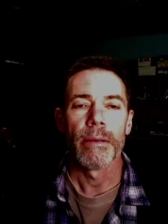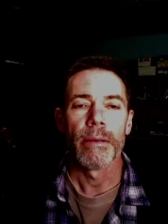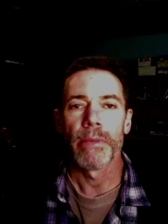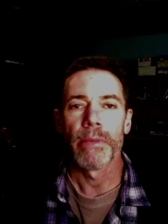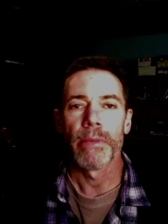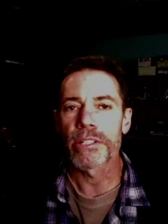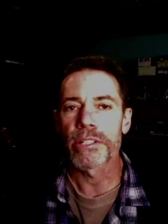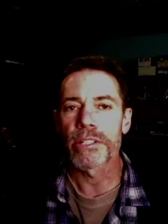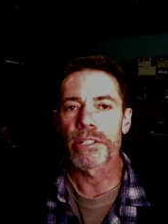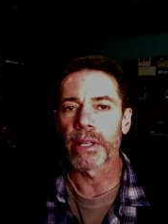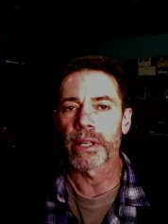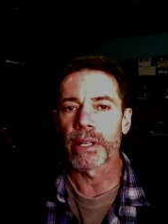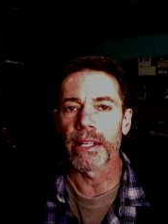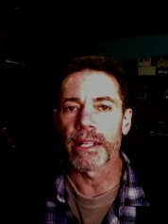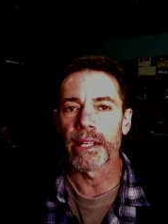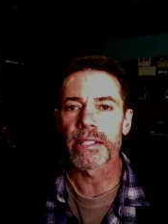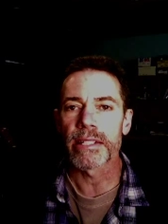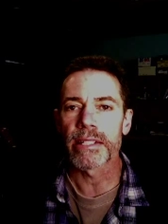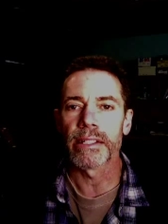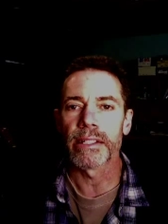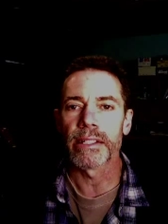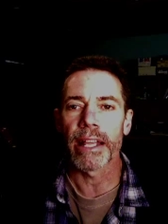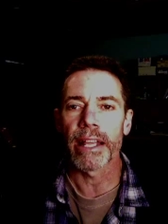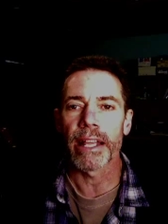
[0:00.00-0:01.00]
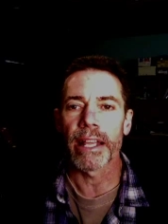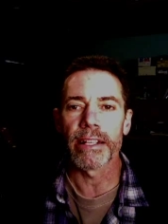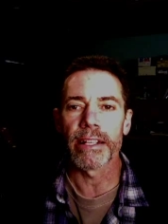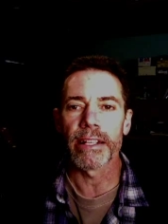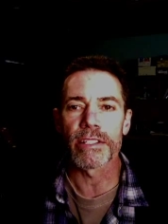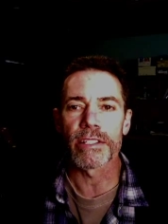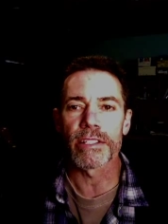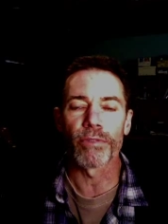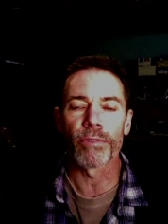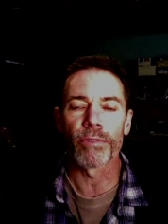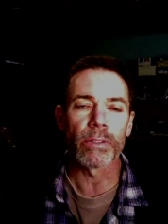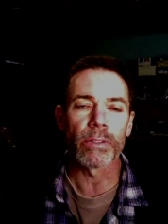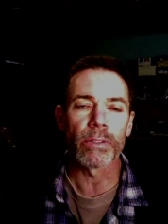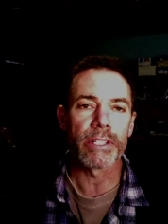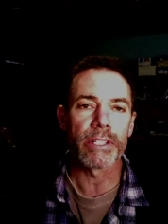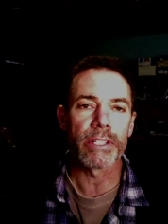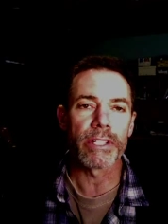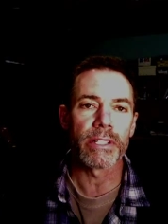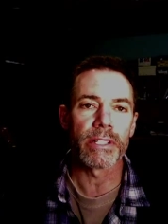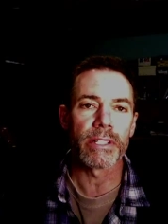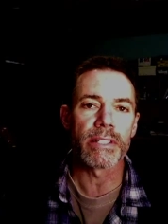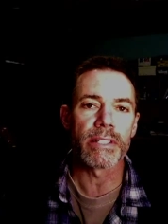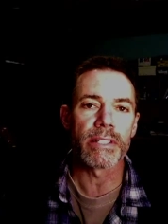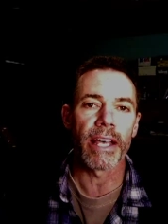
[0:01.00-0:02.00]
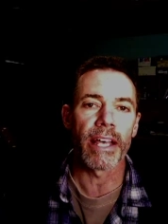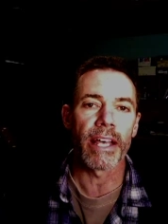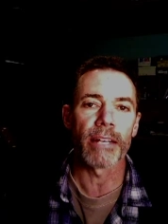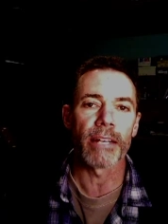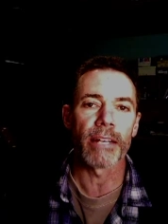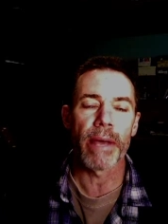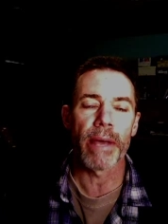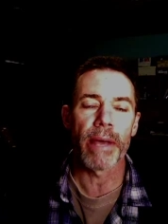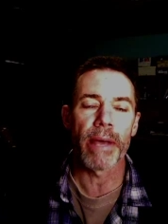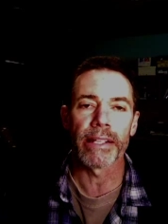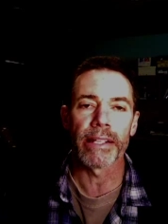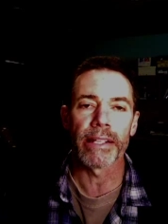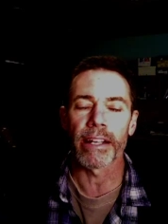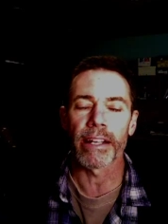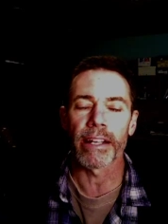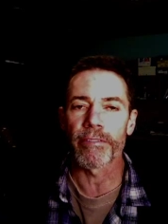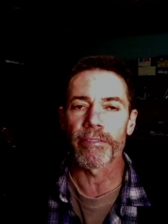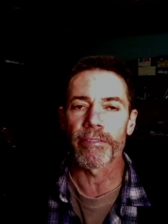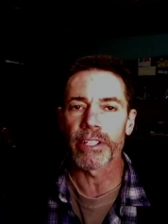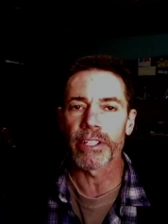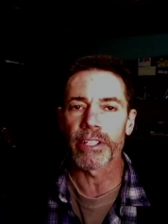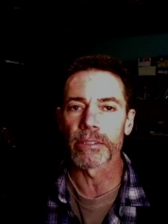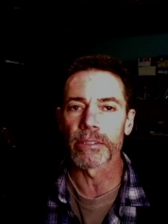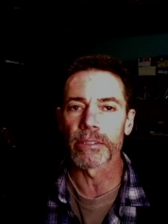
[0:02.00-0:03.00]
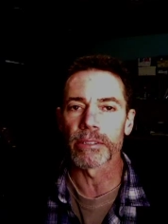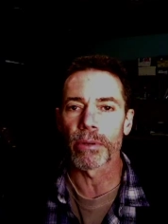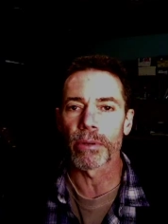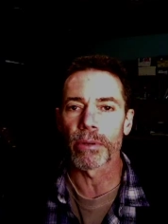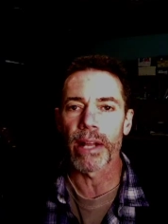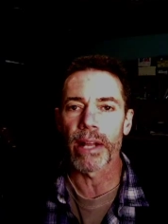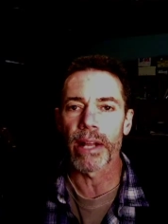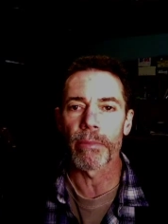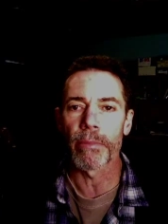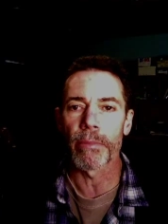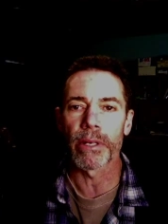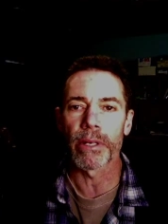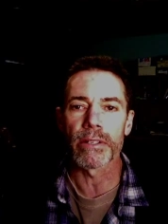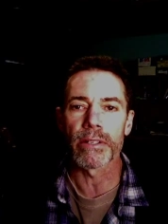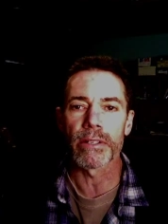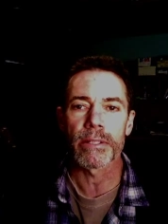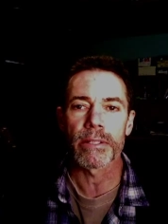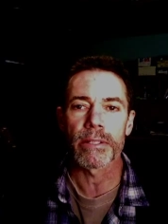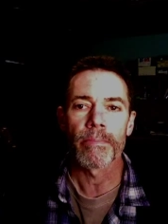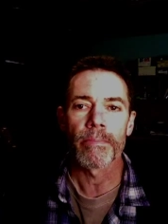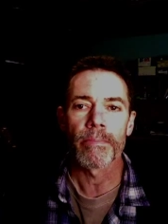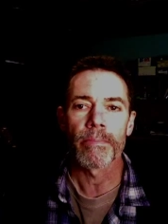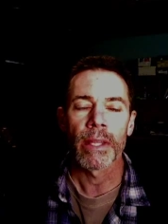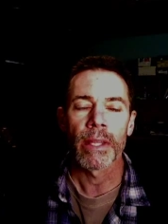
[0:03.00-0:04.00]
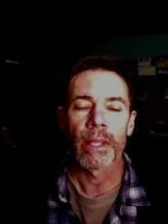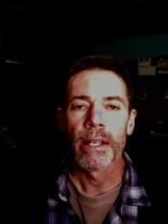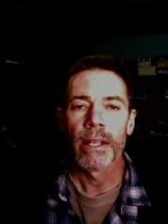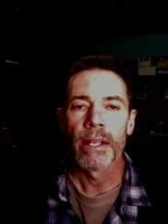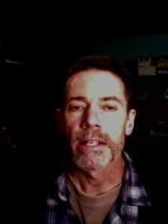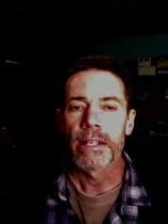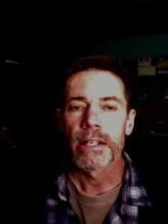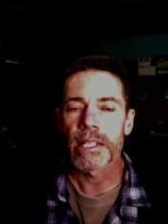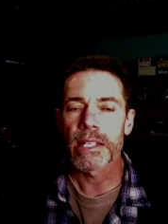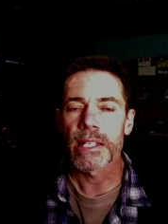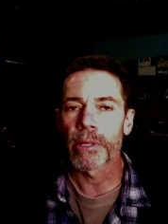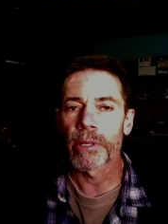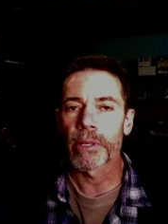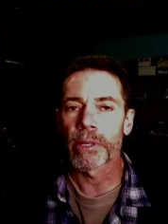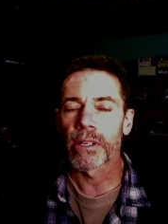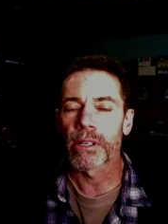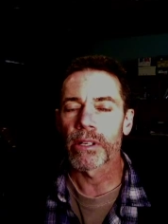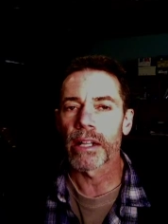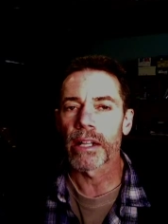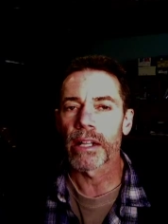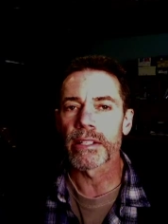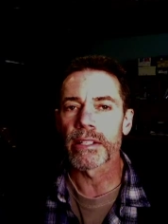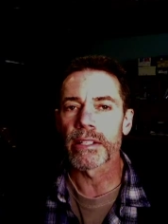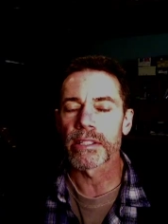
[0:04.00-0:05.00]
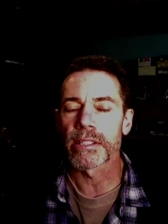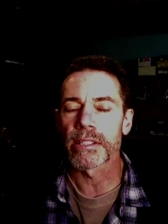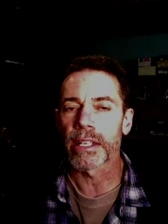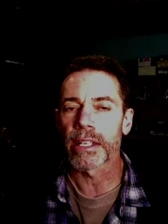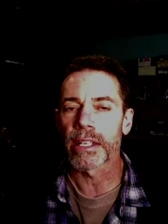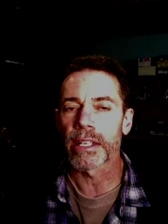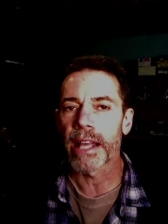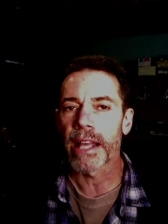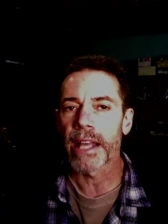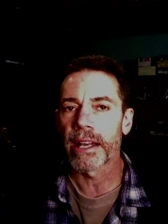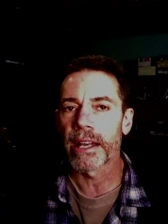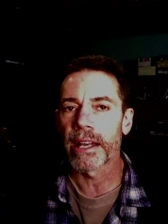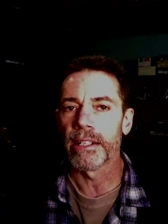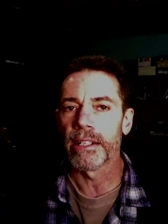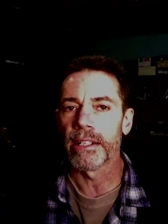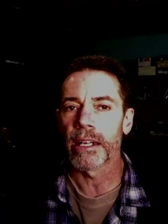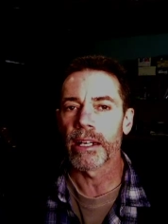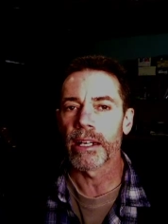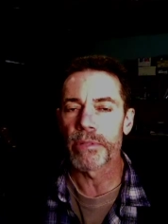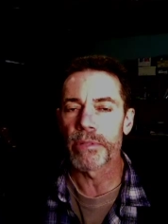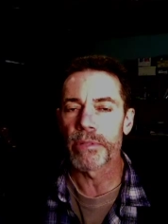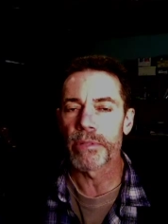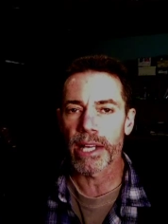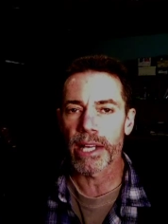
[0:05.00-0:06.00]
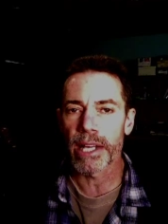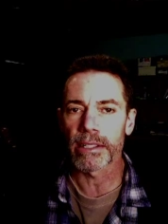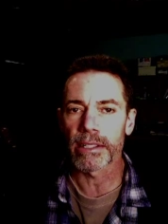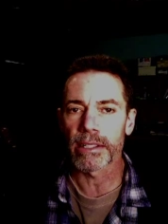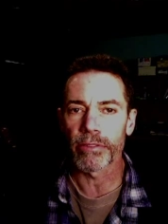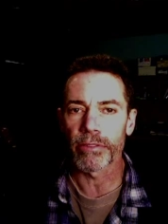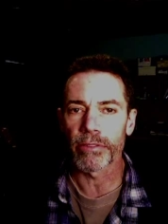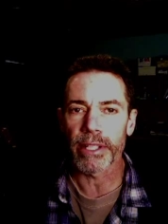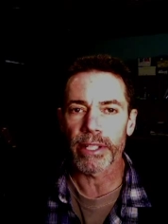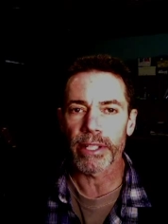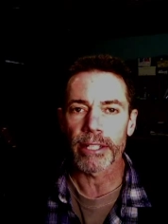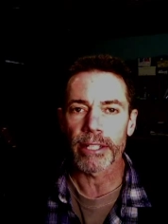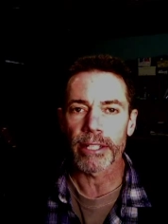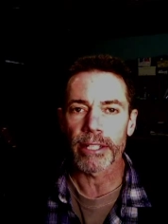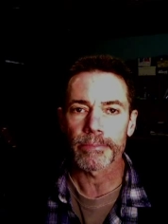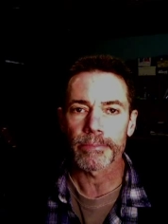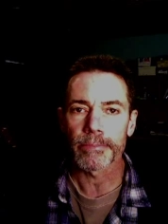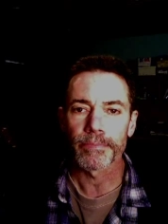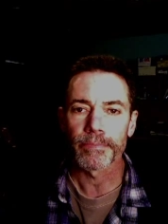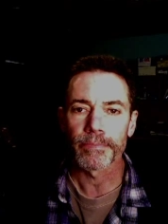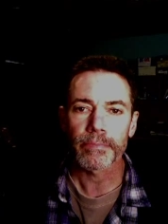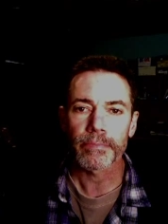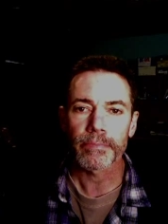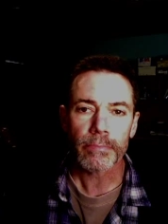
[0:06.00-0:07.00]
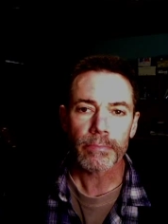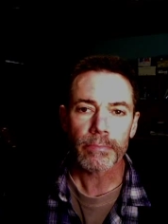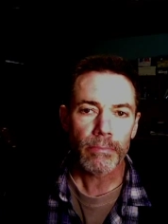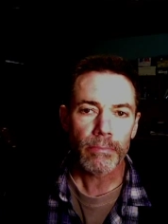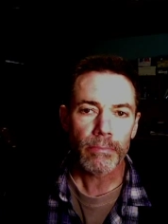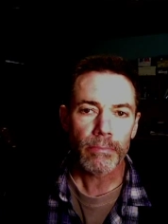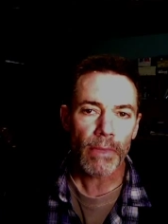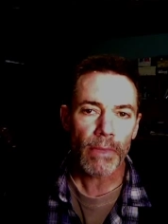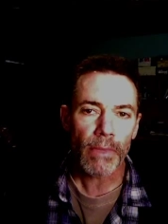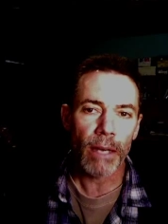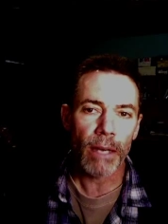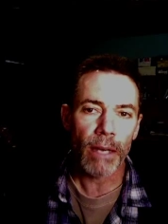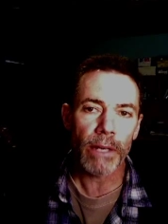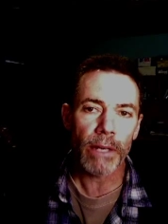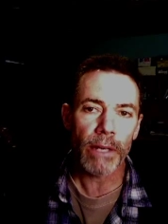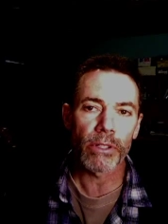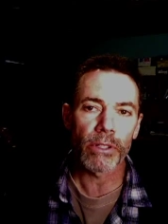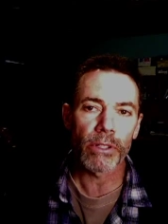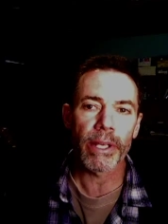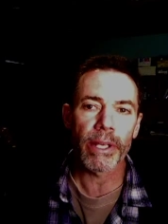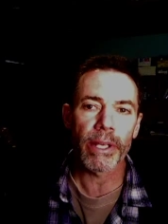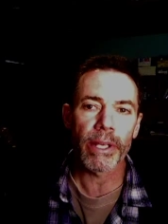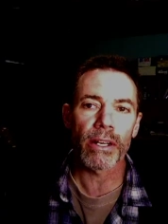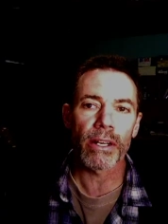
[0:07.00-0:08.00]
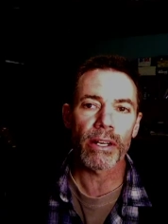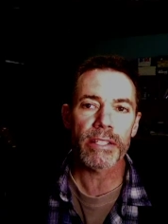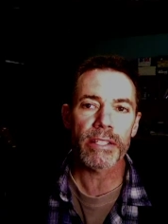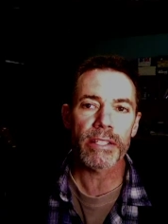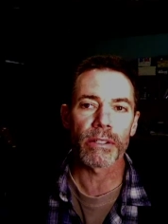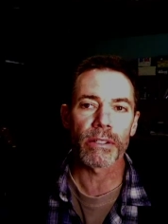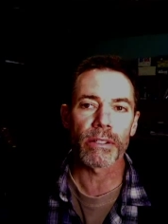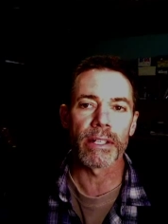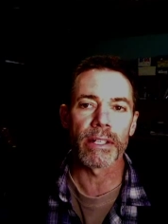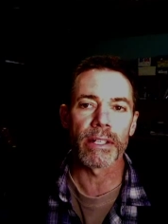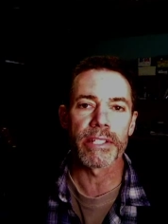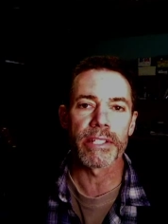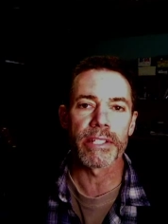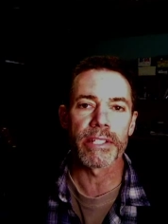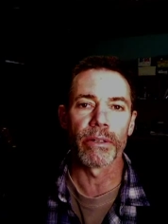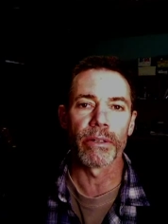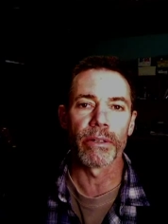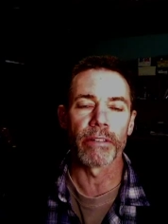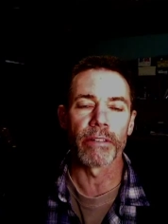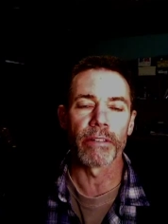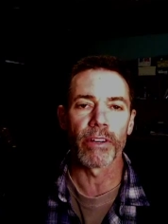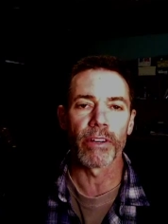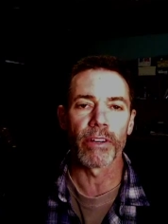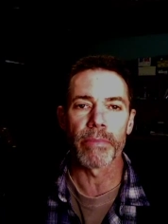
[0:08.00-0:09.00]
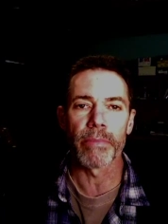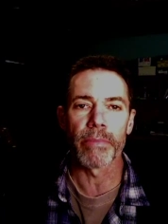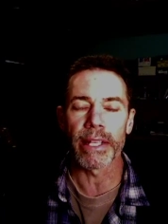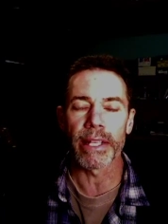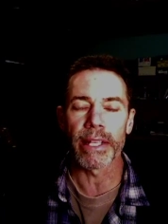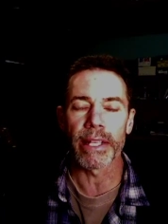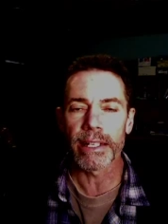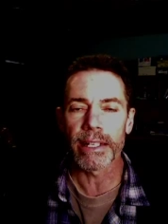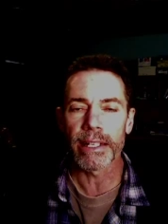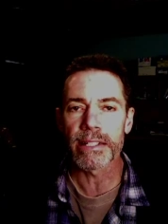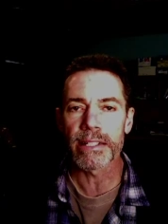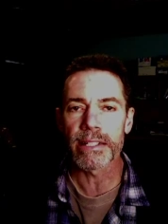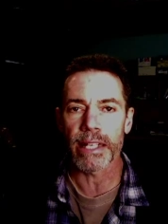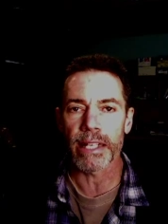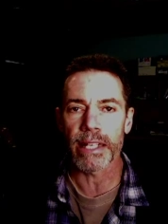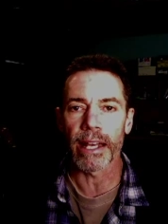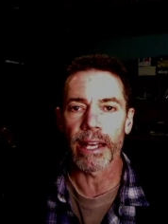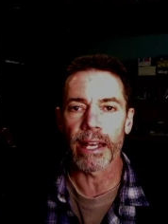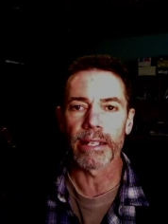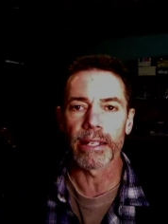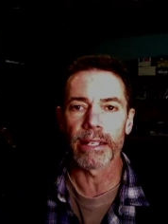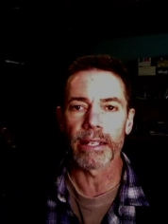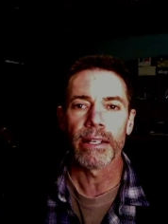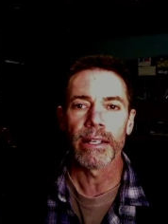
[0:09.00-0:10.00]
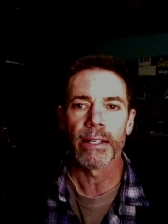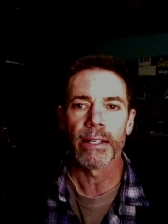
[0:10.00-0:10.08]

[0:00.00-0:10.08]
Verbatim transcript: measuring instantaneous voltages and magnetic field parameters. Some would call this looking at it objectively. However, we could also consider it from the inside.